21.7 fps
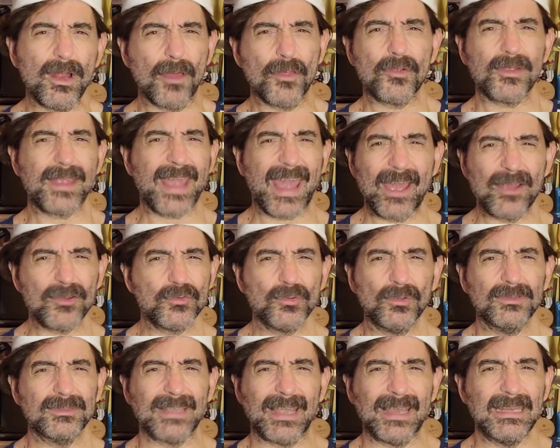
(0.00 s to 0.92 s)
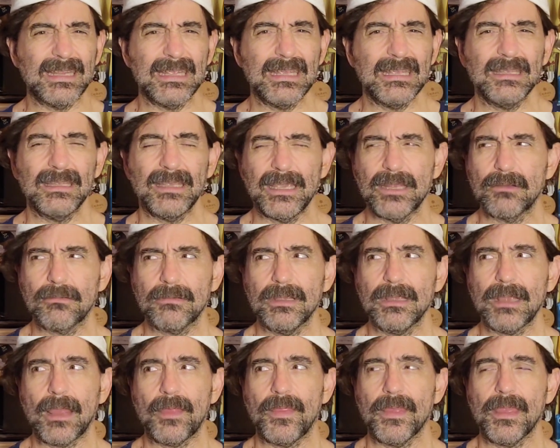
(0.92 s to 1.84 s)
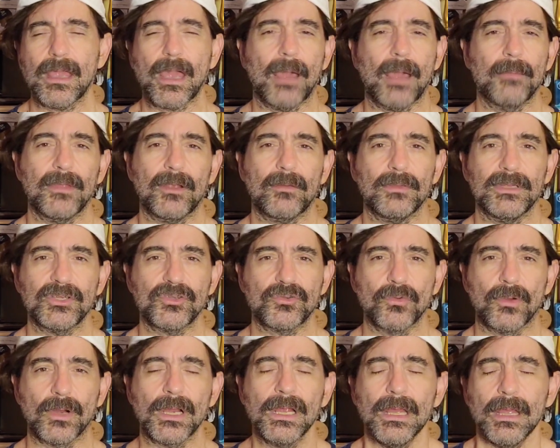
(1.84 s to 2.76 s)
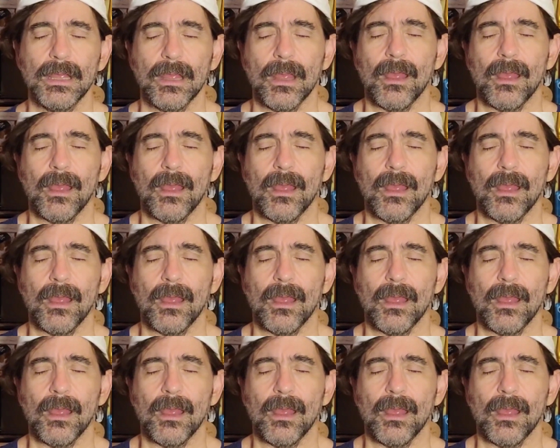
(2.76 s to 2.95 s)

other casual dining eatery, I think. I'm not really sure.